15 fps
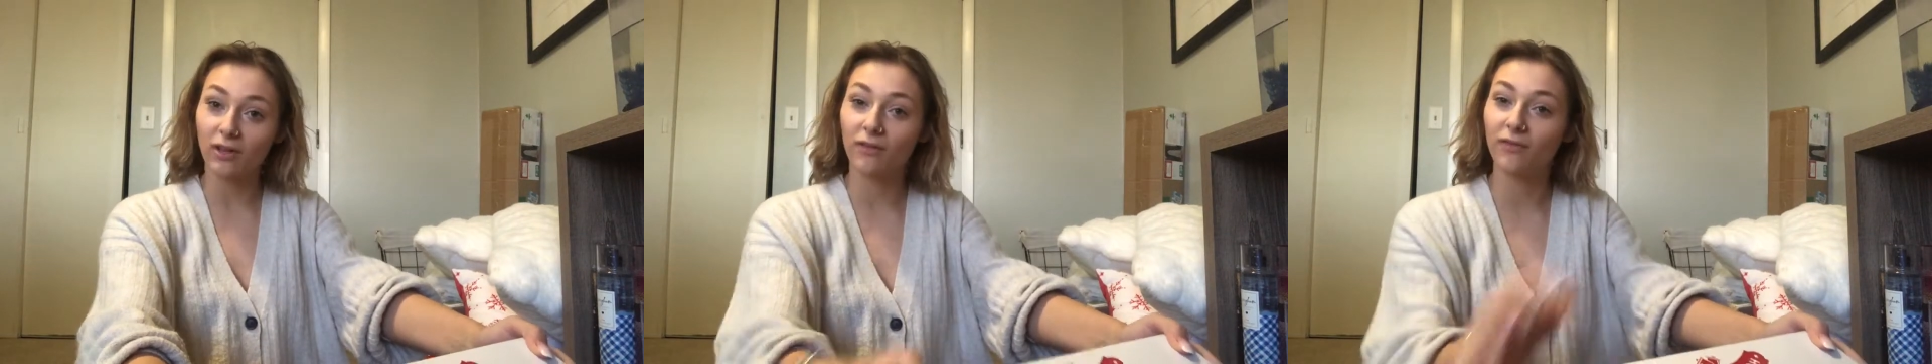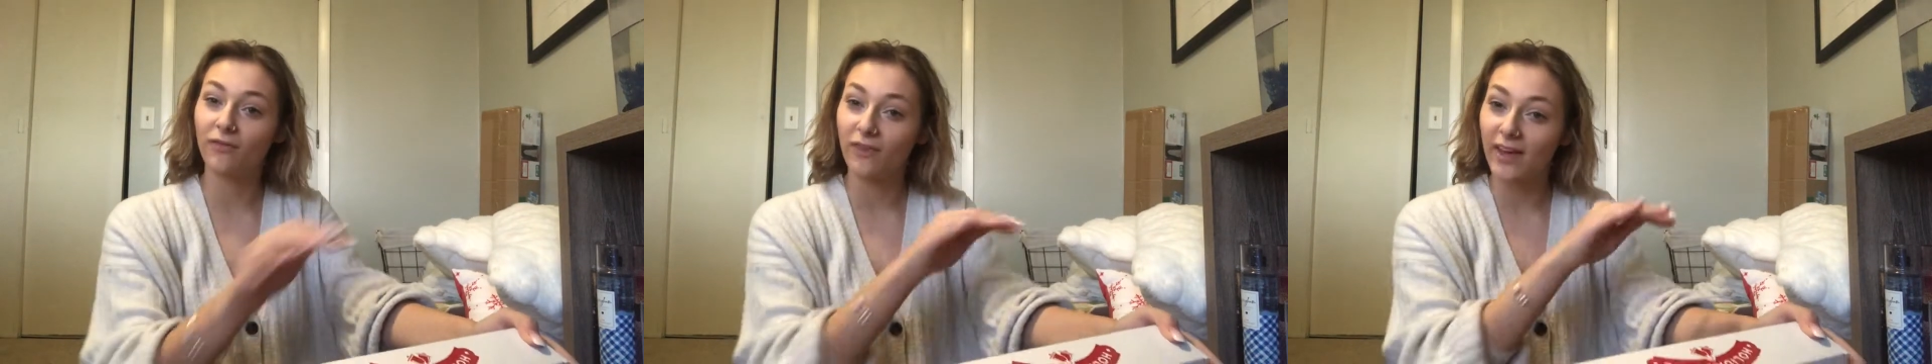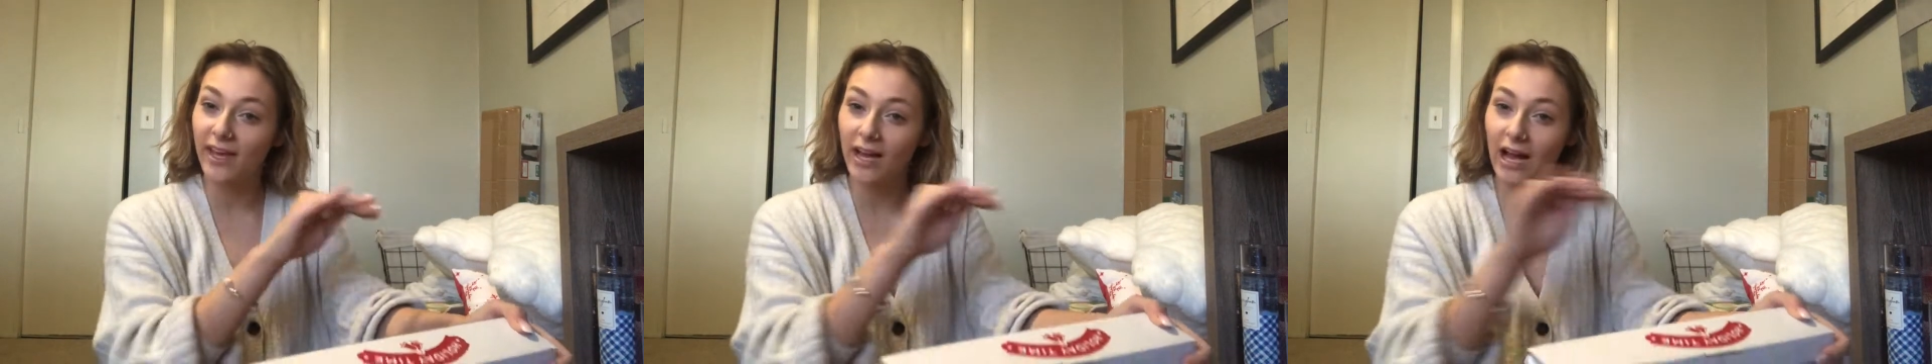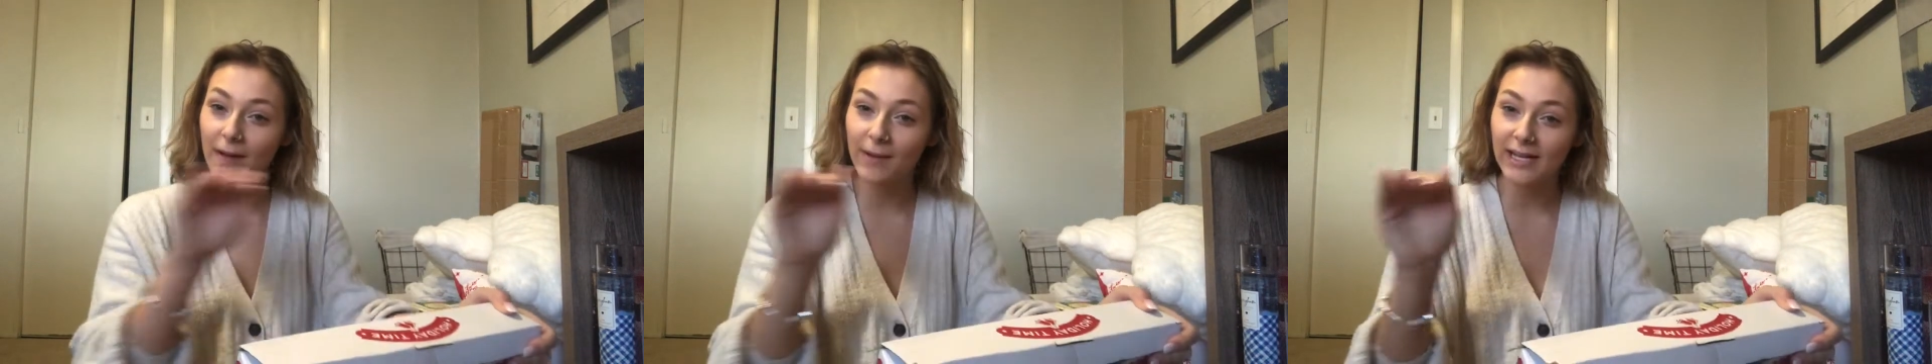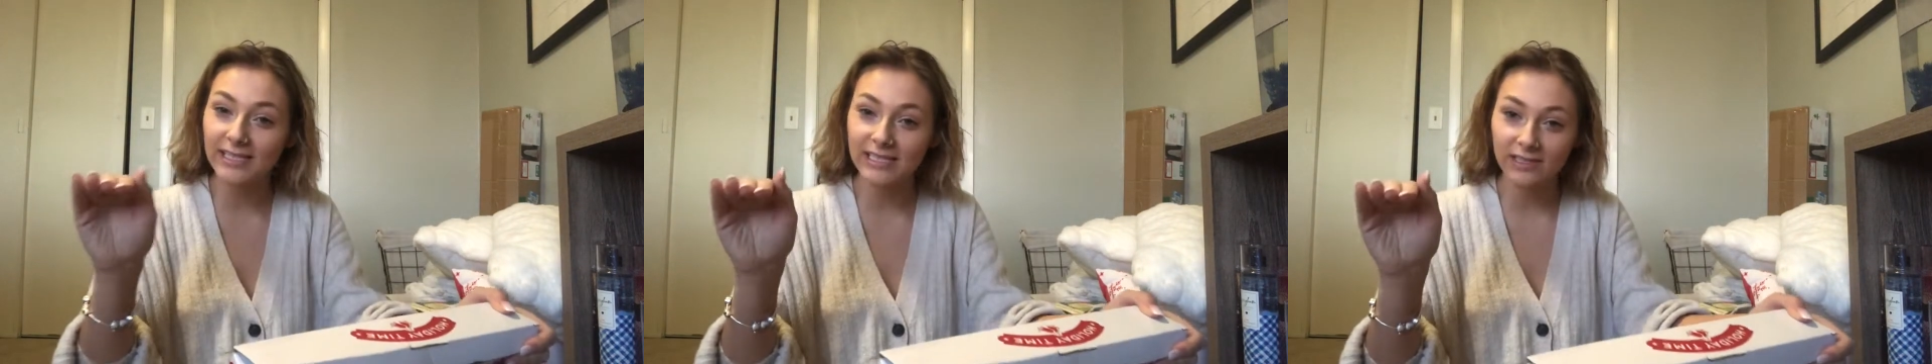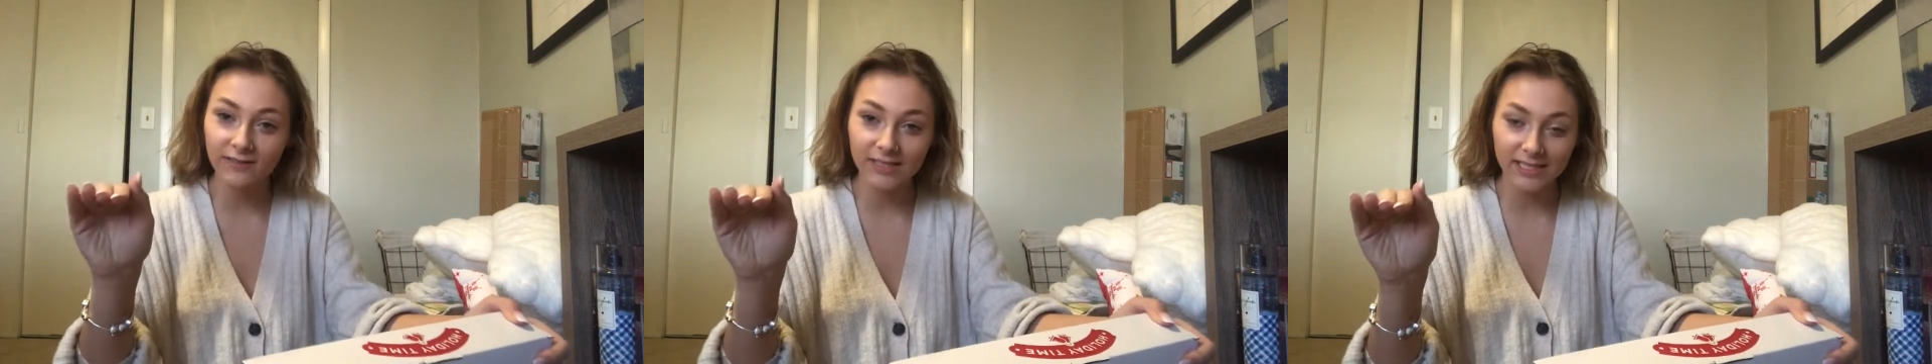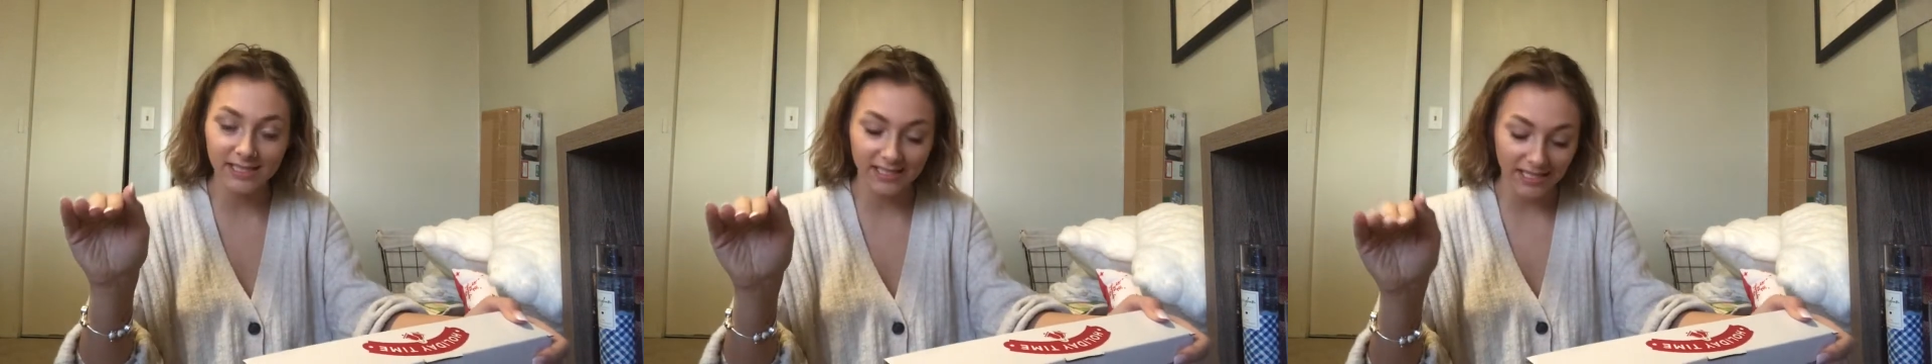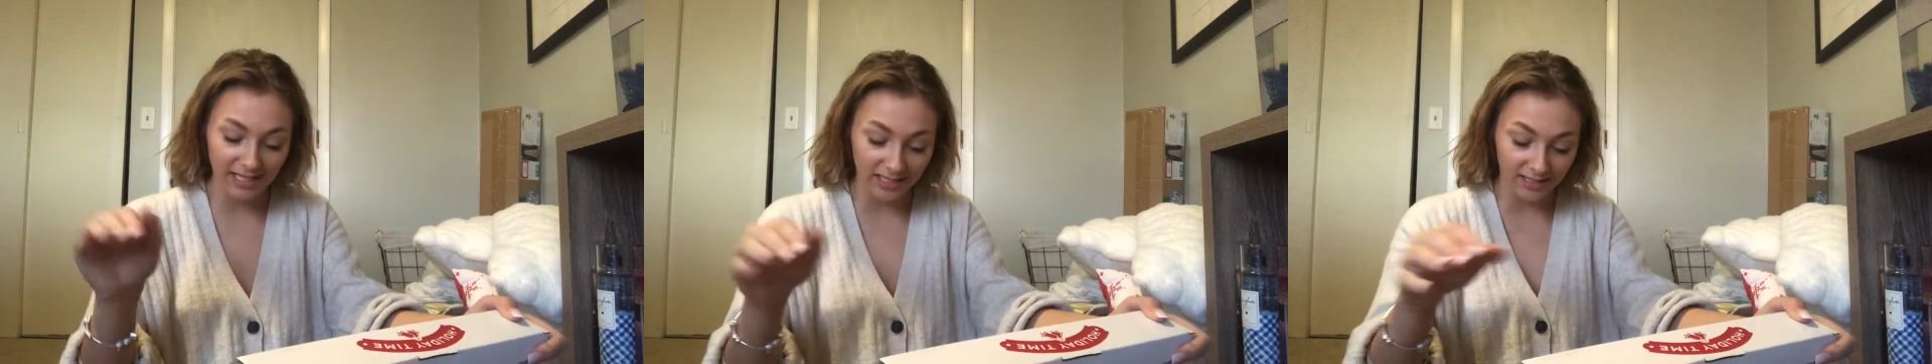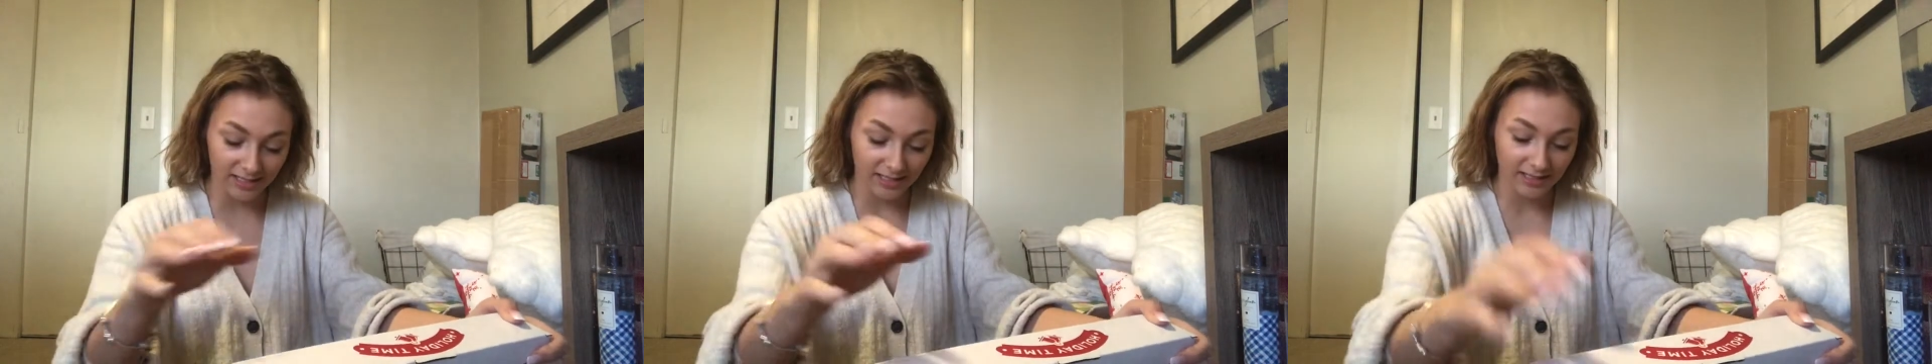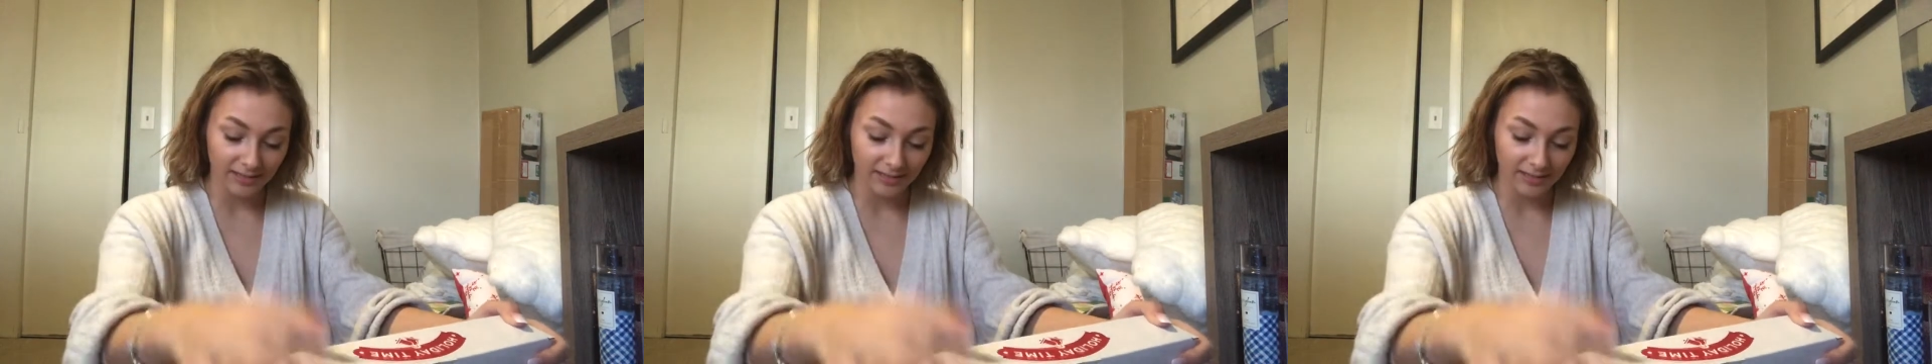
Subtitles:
fit on my TV stand.